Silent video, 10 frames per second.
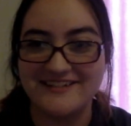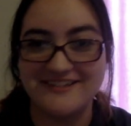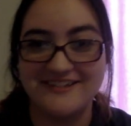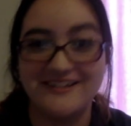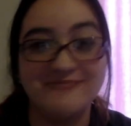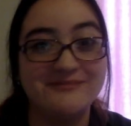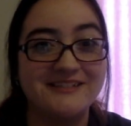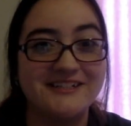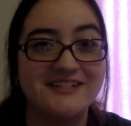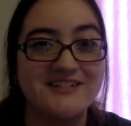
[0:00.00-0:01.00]
just a couple
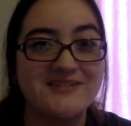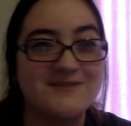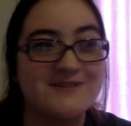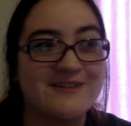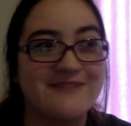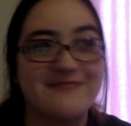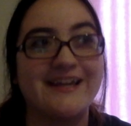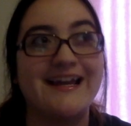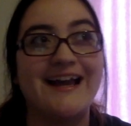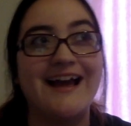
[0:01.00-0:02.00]
years older than
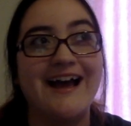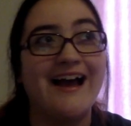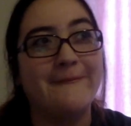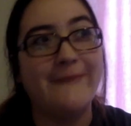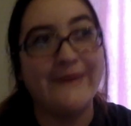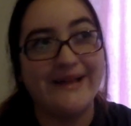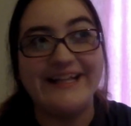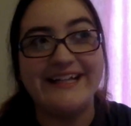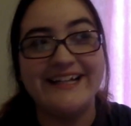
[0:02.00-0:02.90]
me. But